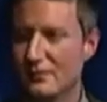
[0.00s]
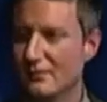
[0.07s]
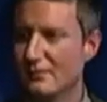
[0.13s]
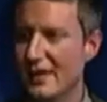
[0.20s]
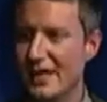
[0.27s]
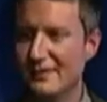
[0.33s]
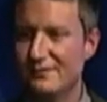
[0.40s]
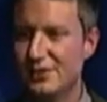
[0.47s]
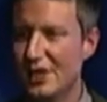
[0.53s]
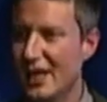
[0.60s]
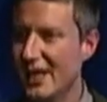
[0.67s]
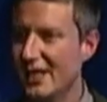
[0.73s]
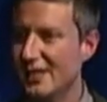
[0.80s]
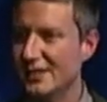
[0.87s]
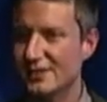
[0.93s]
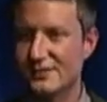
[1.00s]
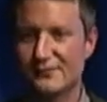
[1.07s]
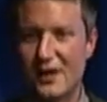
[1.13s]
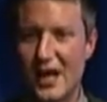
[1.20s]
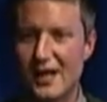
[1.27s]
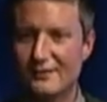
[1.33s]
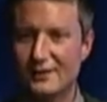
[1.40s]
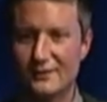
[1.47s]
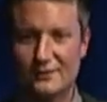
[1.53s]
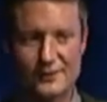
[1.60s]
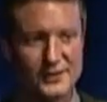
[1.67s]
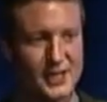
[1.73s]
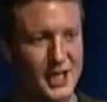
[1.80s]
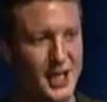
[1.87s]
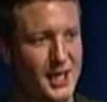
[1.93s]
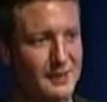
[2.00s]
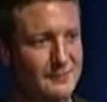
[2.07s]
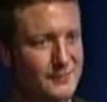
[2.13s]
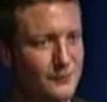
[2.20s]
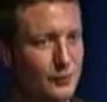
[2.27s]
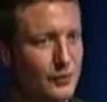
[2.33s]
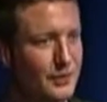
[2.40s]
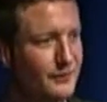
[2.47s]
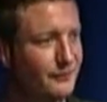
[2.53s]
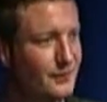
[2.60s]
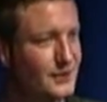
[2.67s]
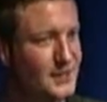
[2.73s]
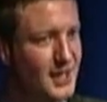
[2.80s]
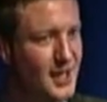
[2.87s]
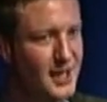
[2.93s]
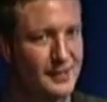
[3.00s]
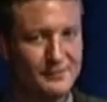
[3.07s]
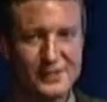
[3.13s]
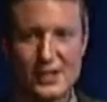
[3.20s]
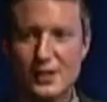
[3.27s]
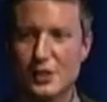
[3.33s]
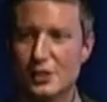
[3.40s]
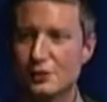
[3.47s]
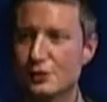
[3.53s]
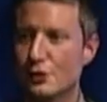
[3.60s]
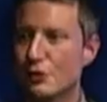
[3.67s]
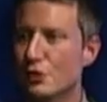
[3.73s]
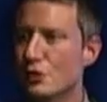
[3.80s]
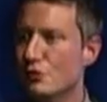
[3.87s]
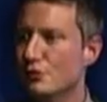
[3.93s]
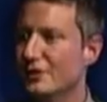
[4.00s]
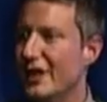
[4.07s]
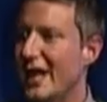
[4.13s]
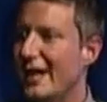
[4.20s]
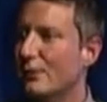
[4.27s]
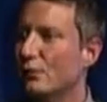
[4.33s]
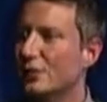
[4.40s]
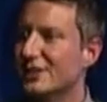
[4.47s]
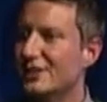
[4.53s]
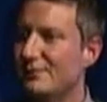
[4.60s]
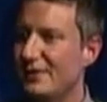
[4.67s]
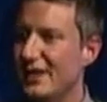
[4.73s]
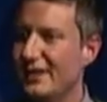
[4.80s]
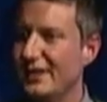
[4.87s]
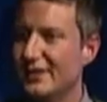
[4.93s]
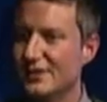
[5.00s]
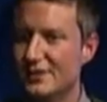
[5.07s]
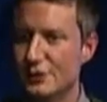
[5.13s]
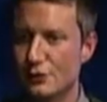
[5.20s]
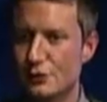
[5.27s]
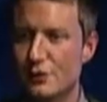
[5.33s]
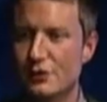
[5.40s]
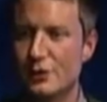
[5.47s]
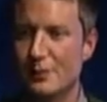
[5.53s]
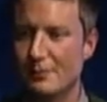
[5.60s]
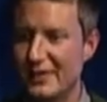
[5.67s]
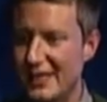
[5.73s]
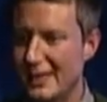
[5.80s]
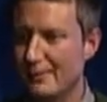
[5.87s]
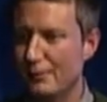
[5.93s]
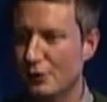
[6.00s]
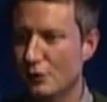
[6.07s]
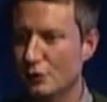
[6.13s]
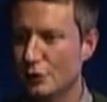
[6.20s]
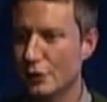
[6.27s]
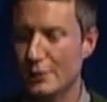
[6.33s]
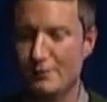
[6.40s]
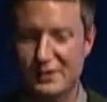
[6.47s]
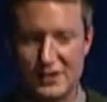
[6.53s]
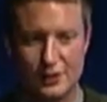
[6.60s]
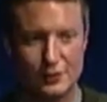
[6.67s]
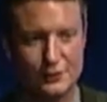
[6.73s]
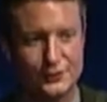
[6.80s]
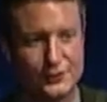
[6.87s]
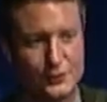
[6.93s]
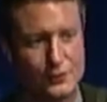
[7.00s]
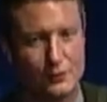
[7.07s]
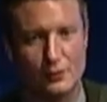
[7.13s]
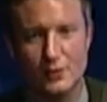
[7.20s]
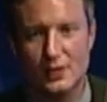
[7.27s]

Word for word: may have changed five different times, four different times. So, who they were speaking to, who their people could appeal to,